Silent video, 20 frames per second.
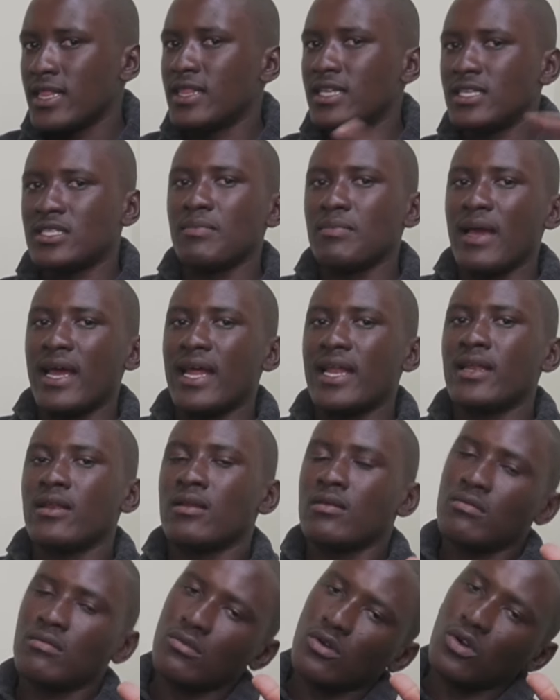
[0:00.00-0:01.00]
This
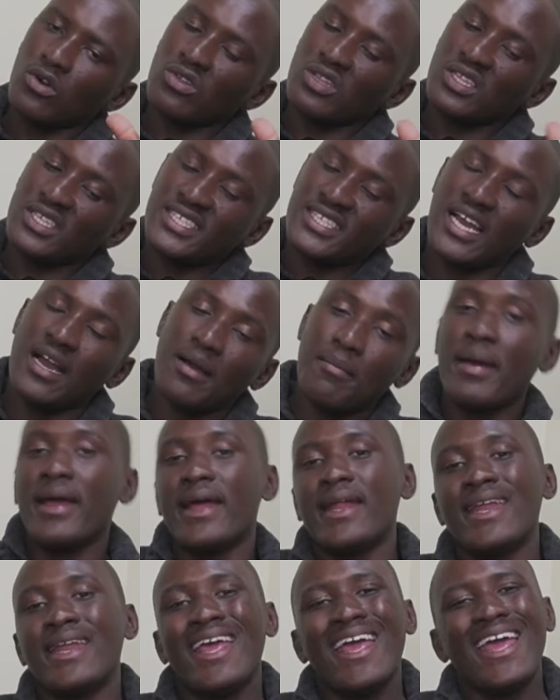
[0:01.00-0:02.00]
man, or this young
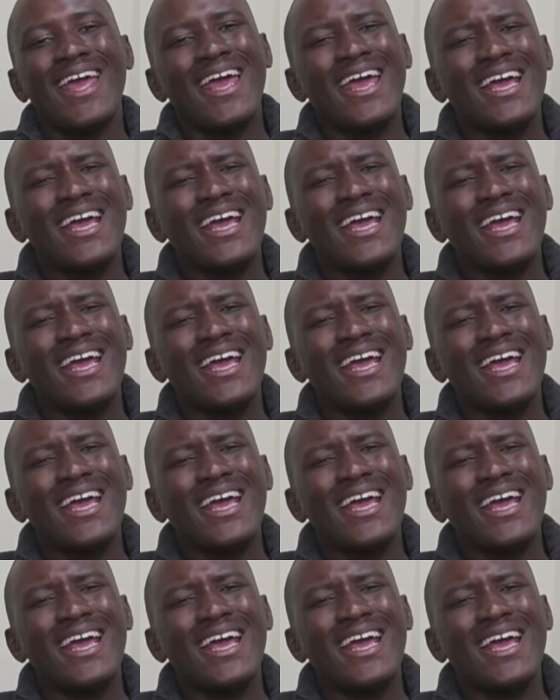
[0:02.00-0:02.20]
man,